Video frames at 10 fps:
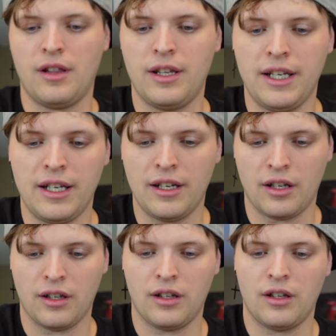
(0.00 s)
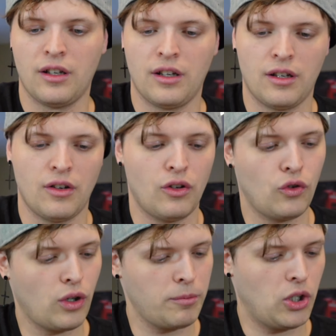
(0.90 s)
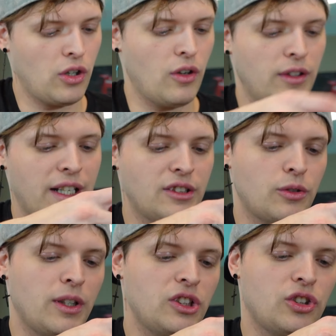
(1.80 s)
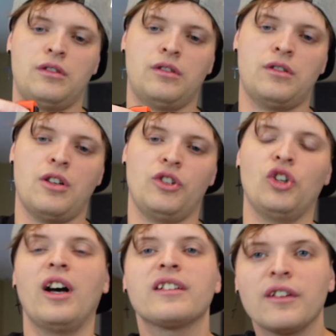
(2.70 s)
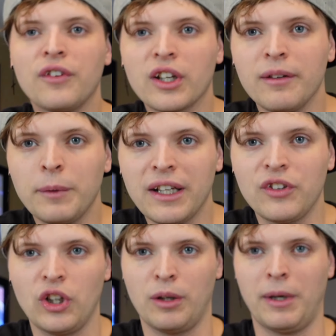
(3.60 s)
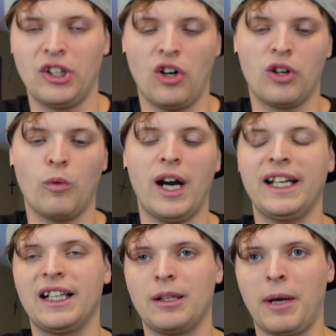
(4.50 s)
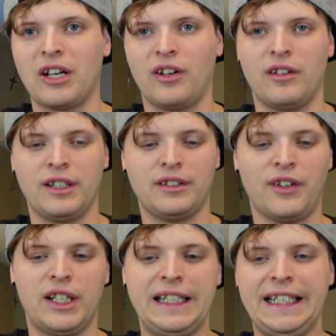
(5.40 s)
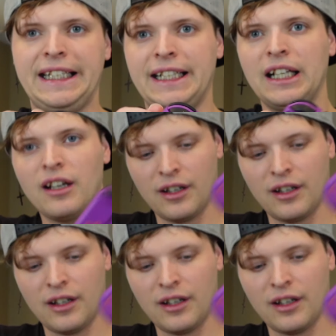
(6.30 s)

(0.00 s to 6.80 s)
the normal OLED Switch, you'll have to forgive me if you hear my dog whining in the background. He's very needy.